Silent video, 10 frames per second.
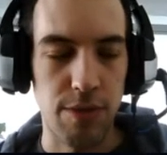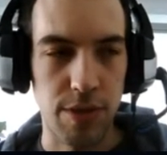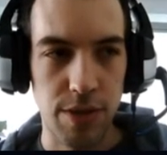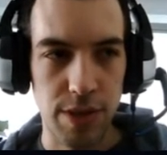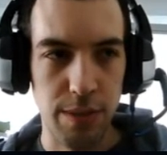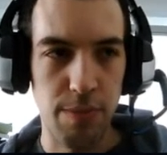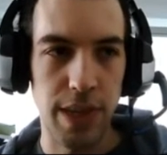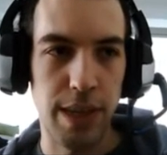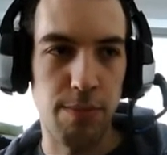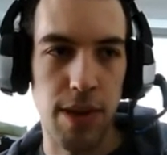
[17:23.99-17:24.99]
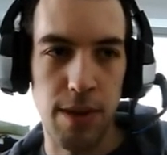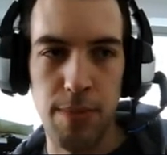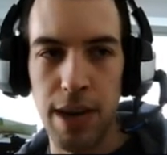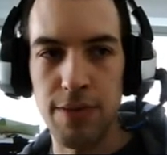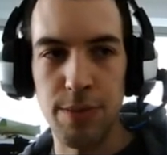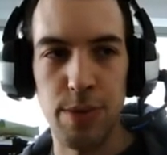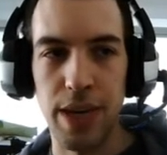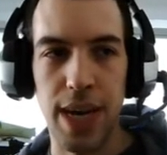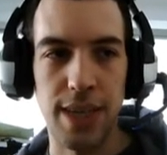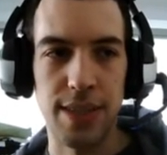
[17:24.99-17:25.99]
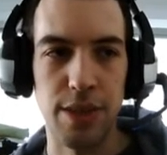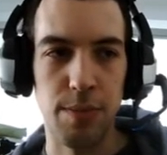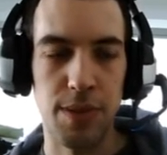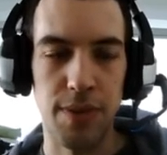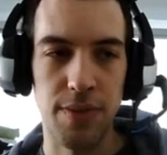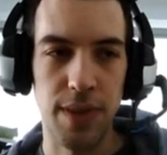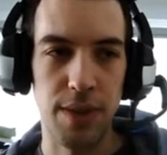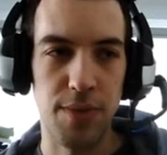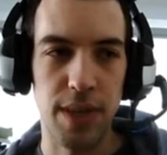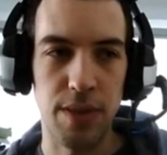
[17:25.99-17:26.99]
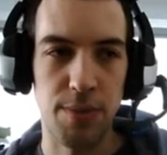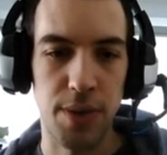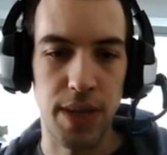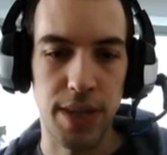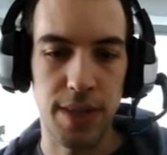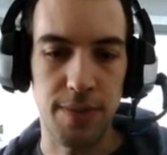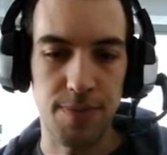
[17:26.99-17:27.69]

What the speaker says: Simply in Python you put an underscore between the individual words.